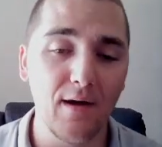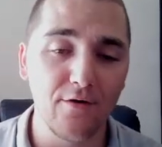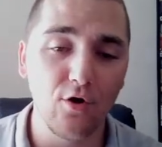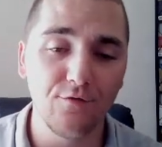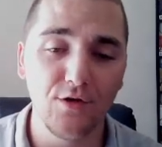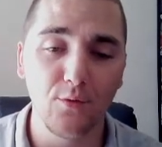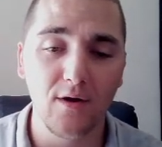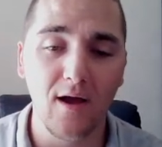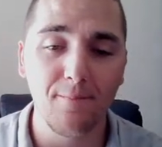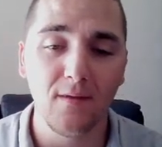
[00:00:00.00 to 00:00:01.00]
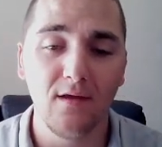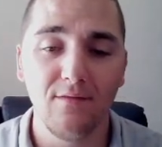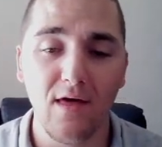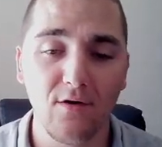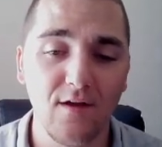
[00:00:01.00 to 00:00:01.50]
I don't know if you do or not.
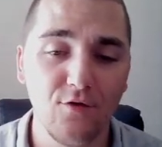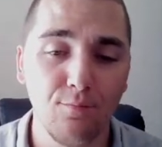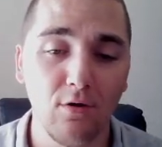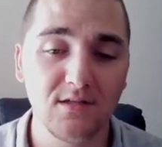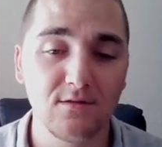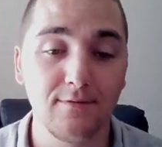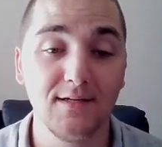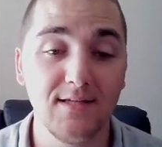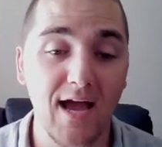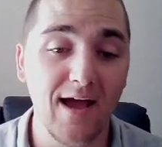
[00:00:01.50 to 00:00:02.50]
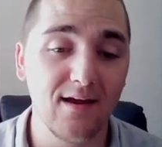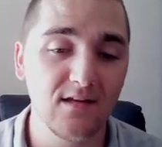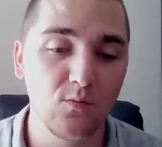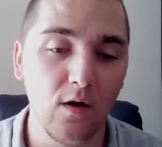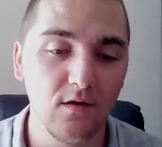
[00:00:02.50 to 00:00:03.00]
That'll give you plus three attack
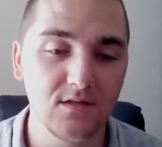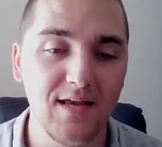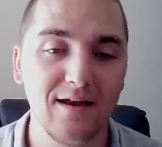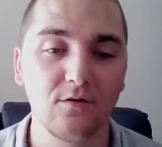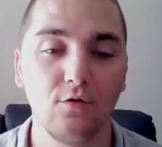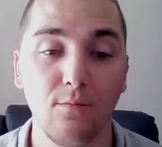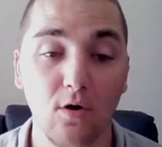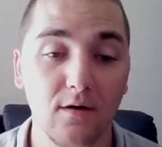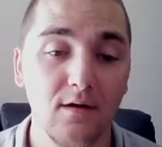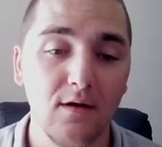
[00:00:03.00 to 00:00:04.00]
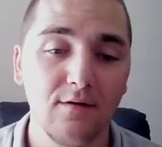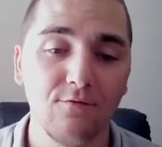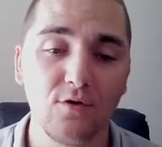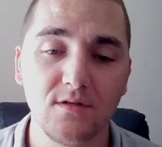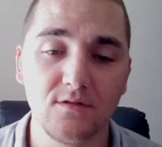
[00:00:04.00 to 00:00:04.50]
as well as tactical mark
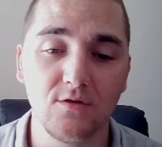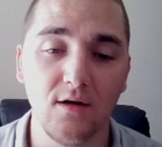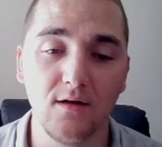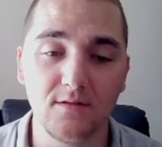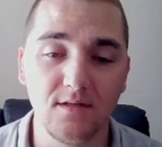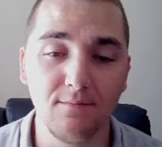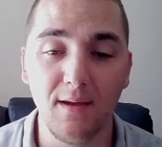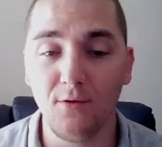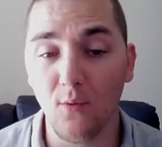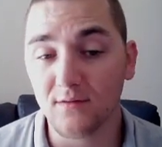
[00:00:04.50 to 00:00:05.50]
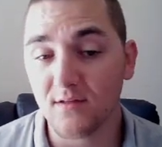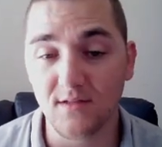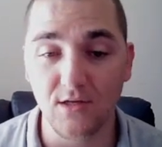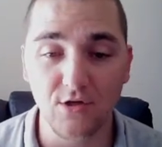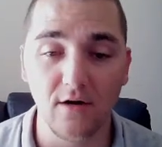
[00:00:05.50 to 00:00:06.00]
versus uh, maybe you want the
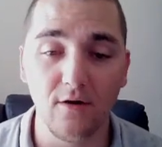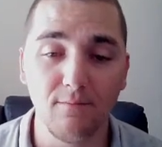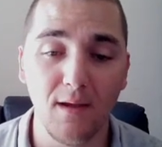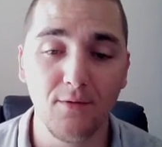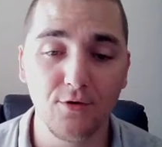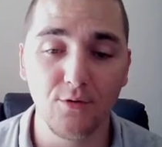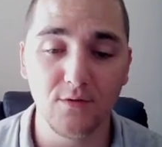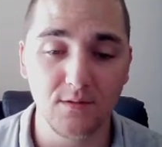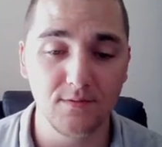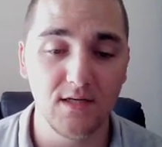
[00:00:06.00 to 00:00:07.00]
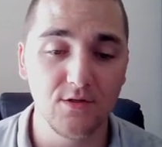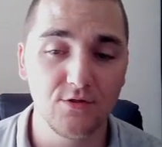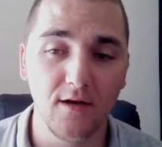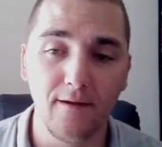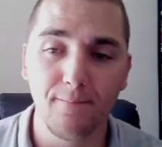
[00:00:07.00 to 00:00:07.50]
siege. I don't know. Maybe you're doing some siege
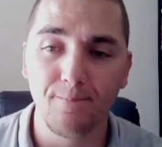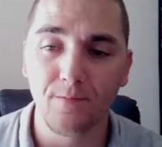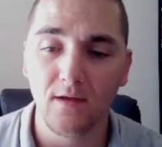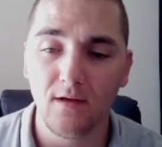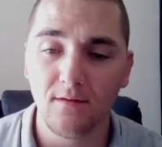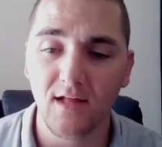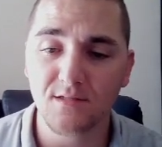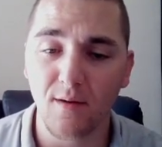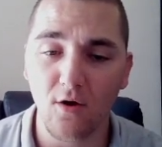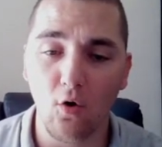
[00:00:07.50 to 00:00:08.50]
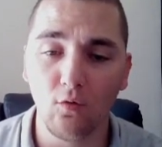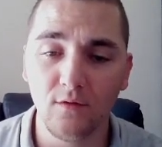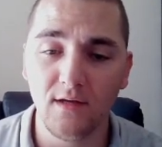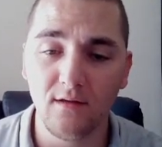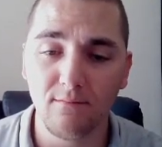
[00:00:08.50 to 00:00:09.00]
today. That's my
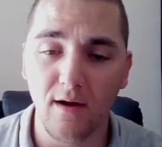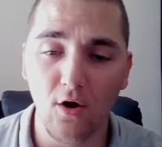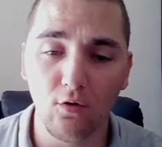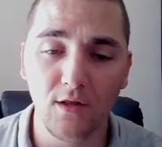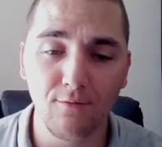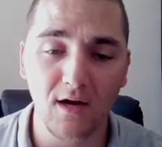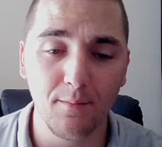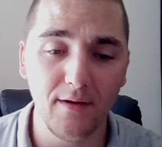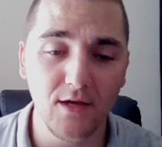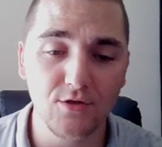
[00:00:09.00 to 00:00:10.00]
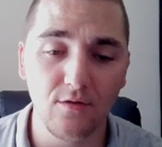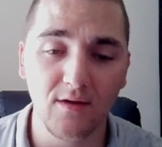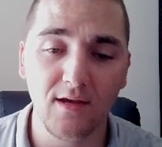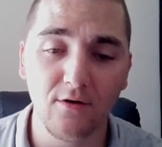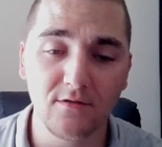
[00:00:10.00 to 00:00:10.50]
only my only recommendation on the
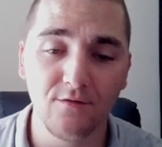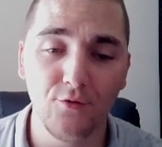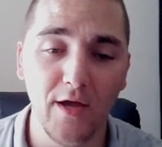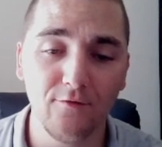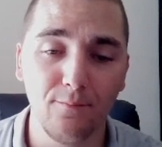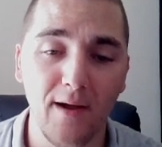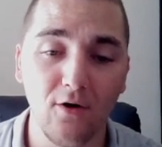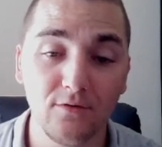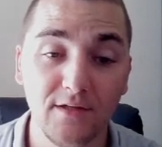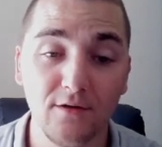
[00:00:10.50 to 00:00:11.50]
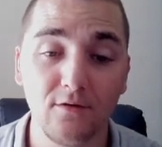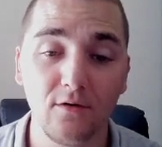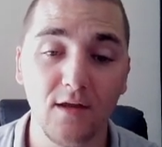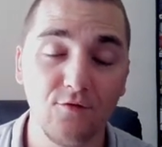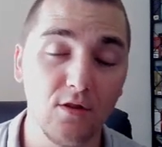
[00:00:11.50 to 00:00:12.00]
gear is if you have a Palantir,
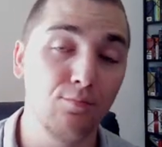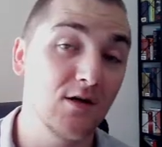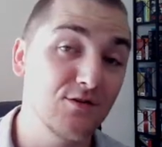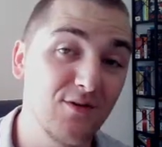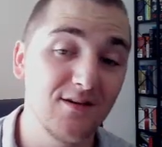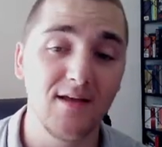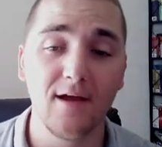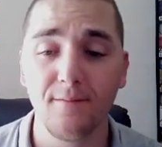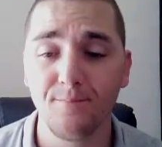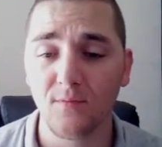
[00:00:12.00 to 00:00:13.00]
it'll give you the plus three attack.